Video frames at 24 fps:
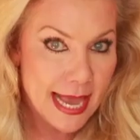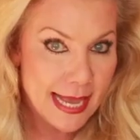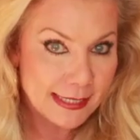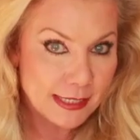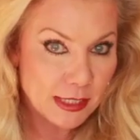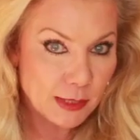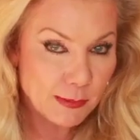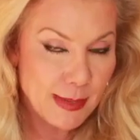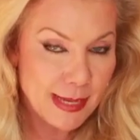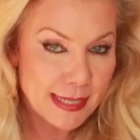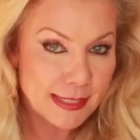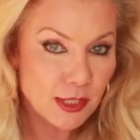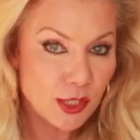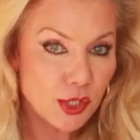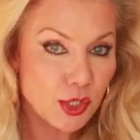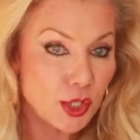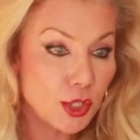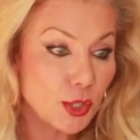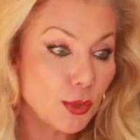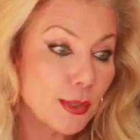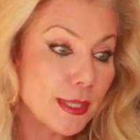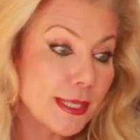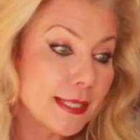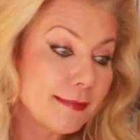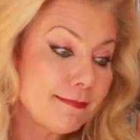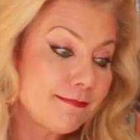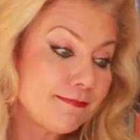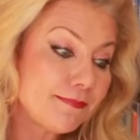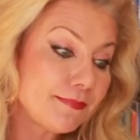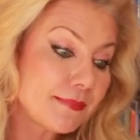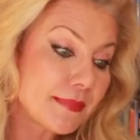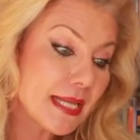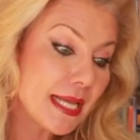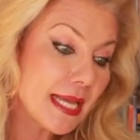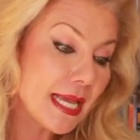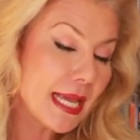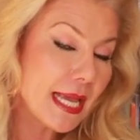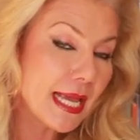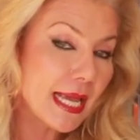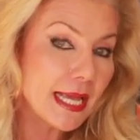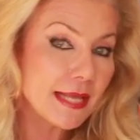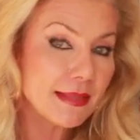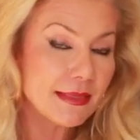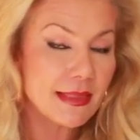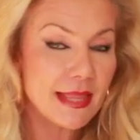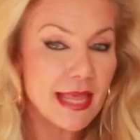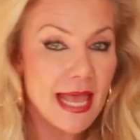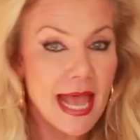aspects to it.
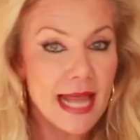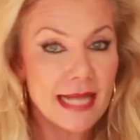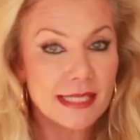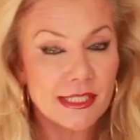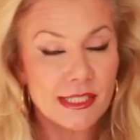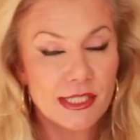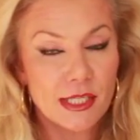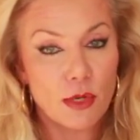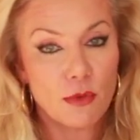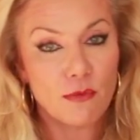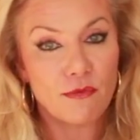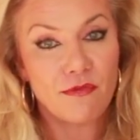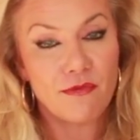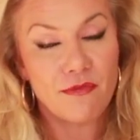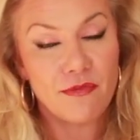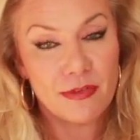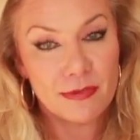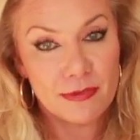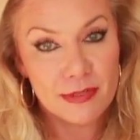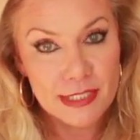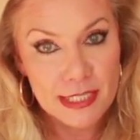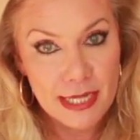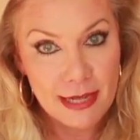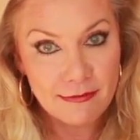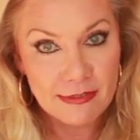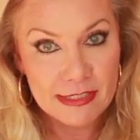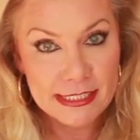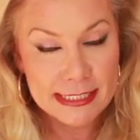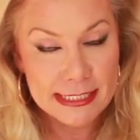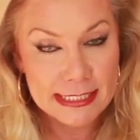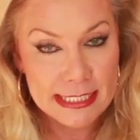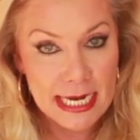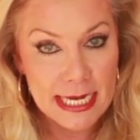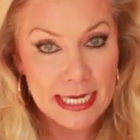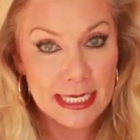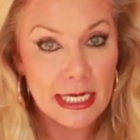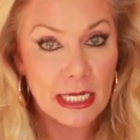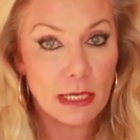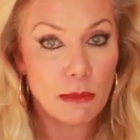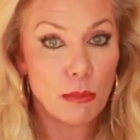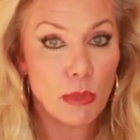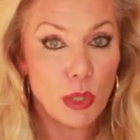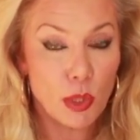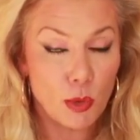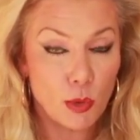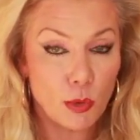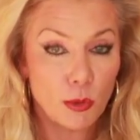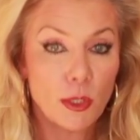And that's a
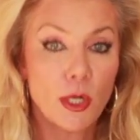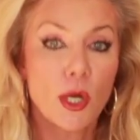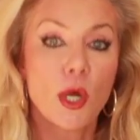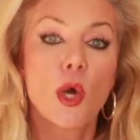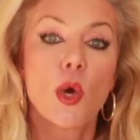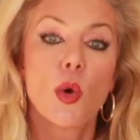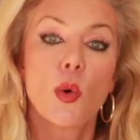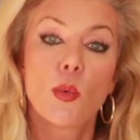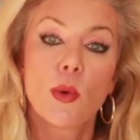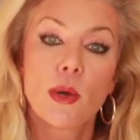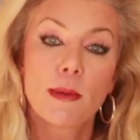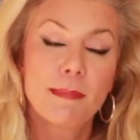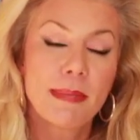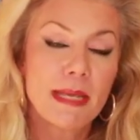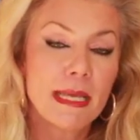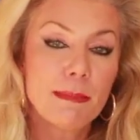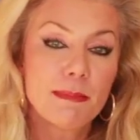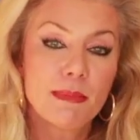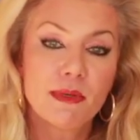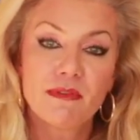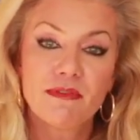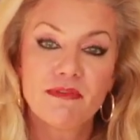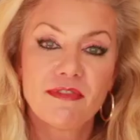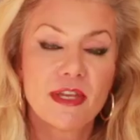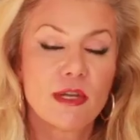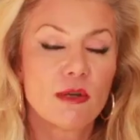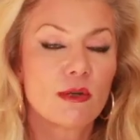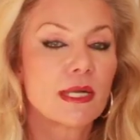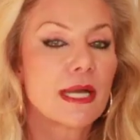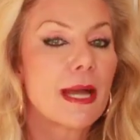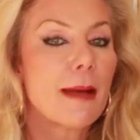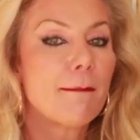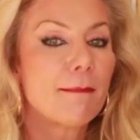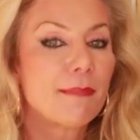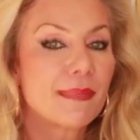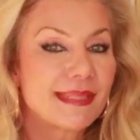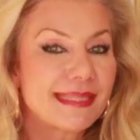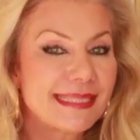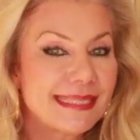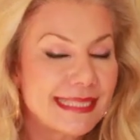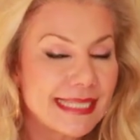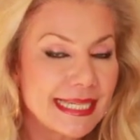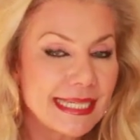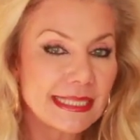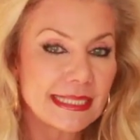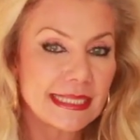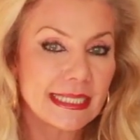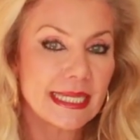devastating moon where people feel
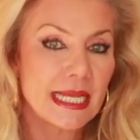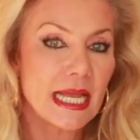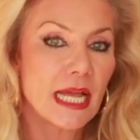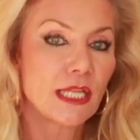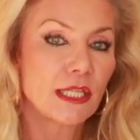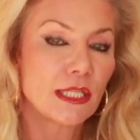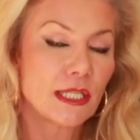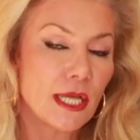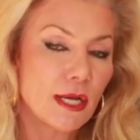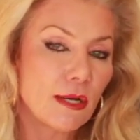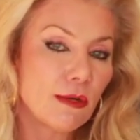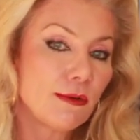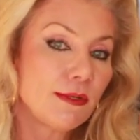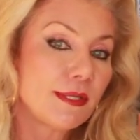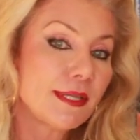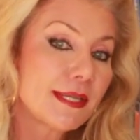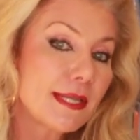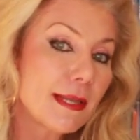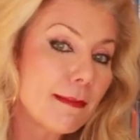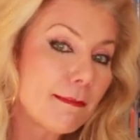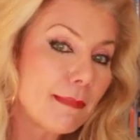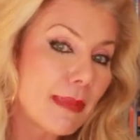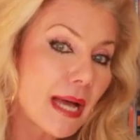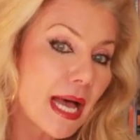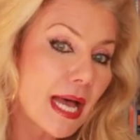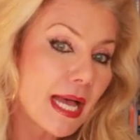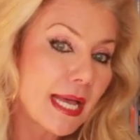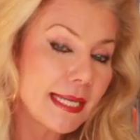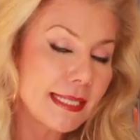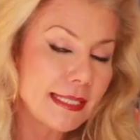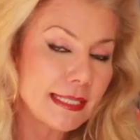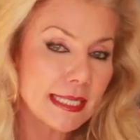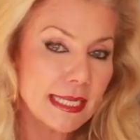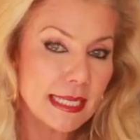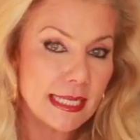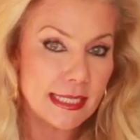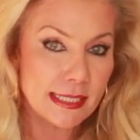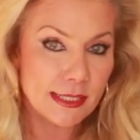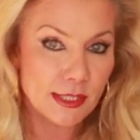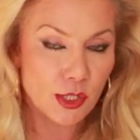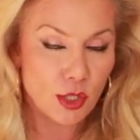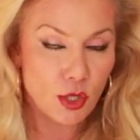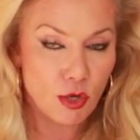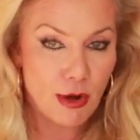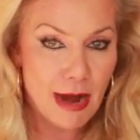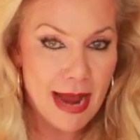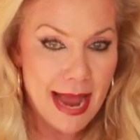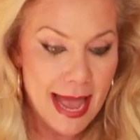completely alone. The mind
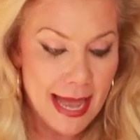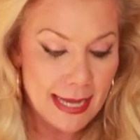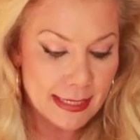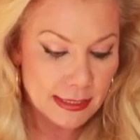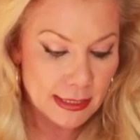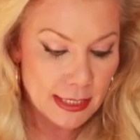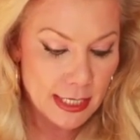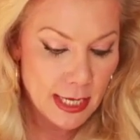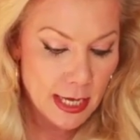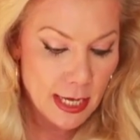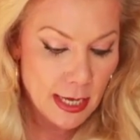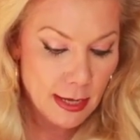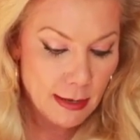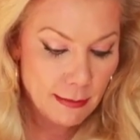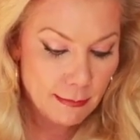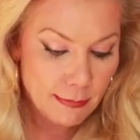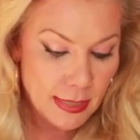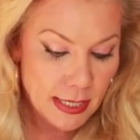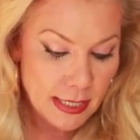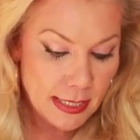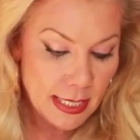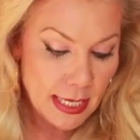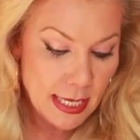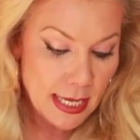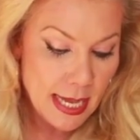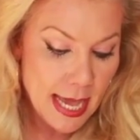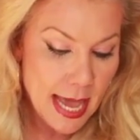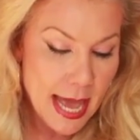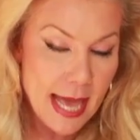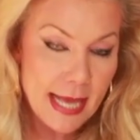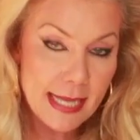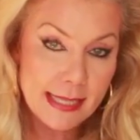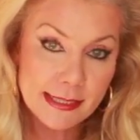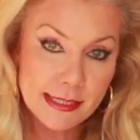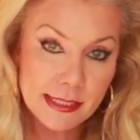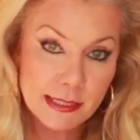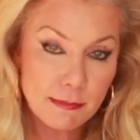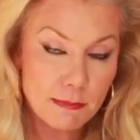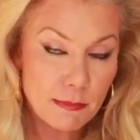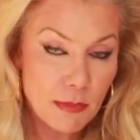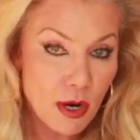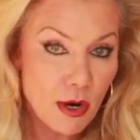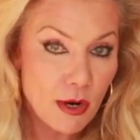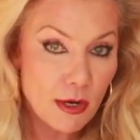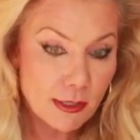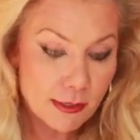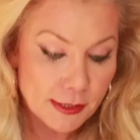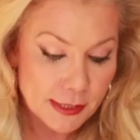is cracked. But he has
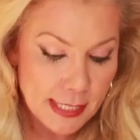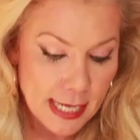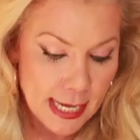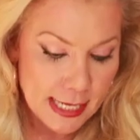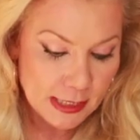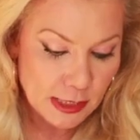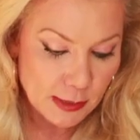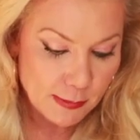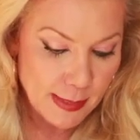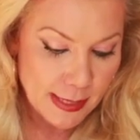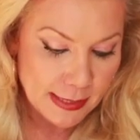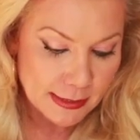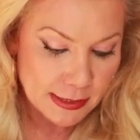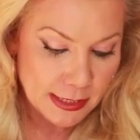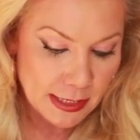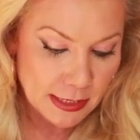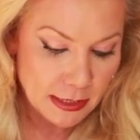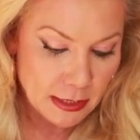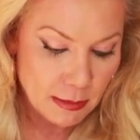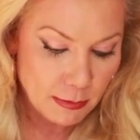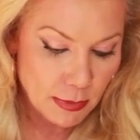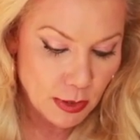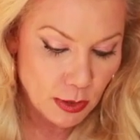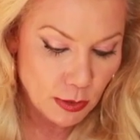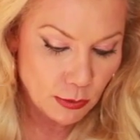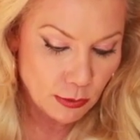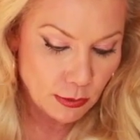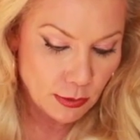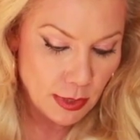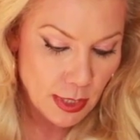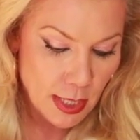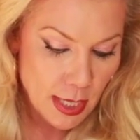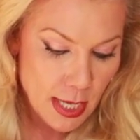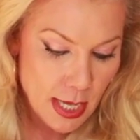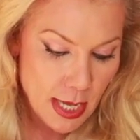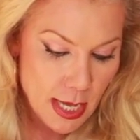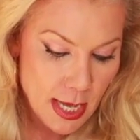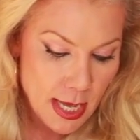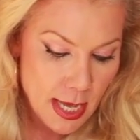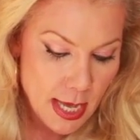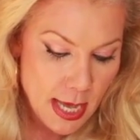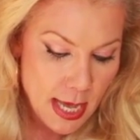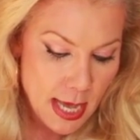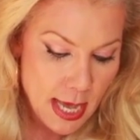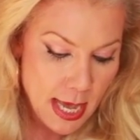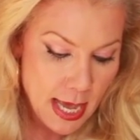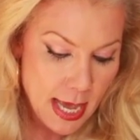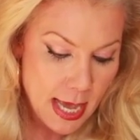Mars aspecting the moon.
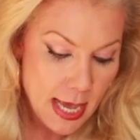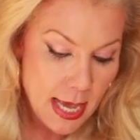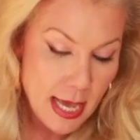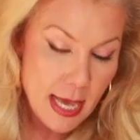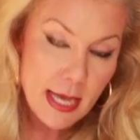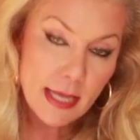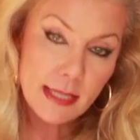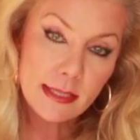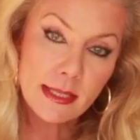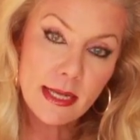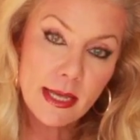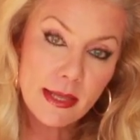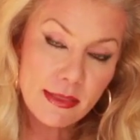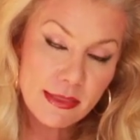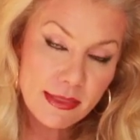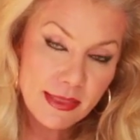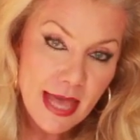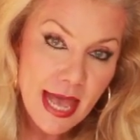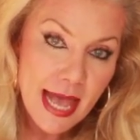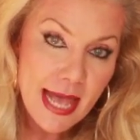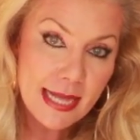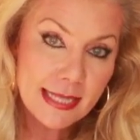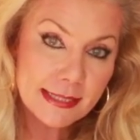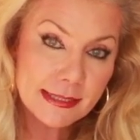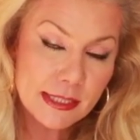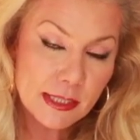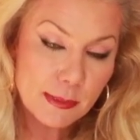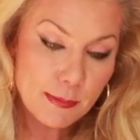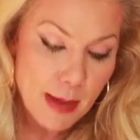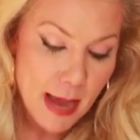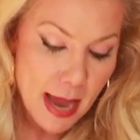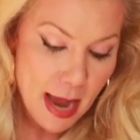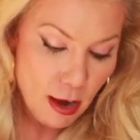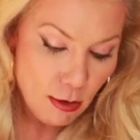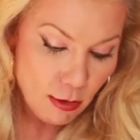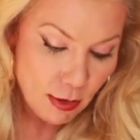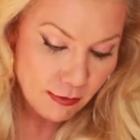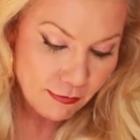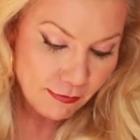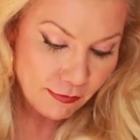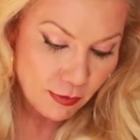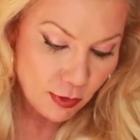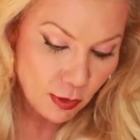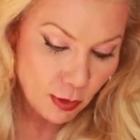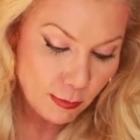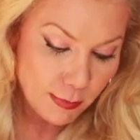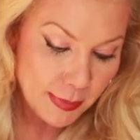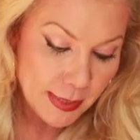And that's
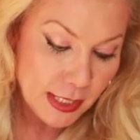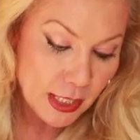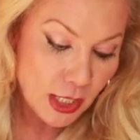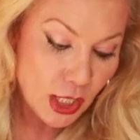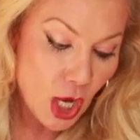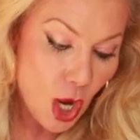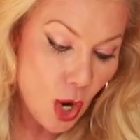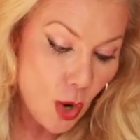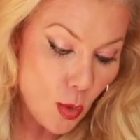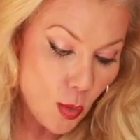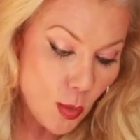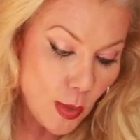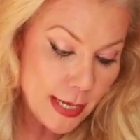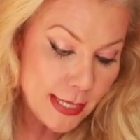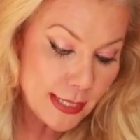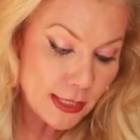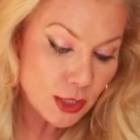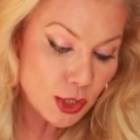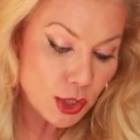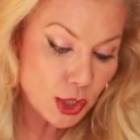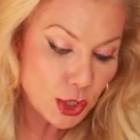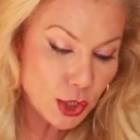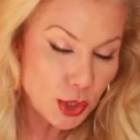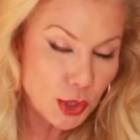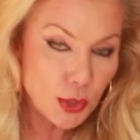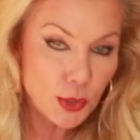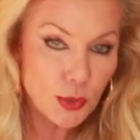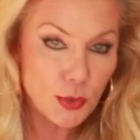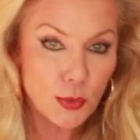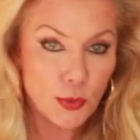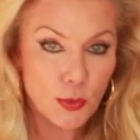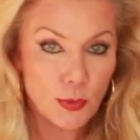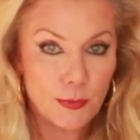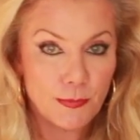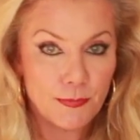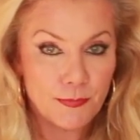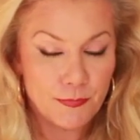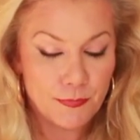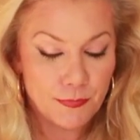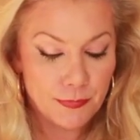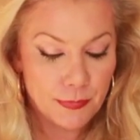powerful. But going to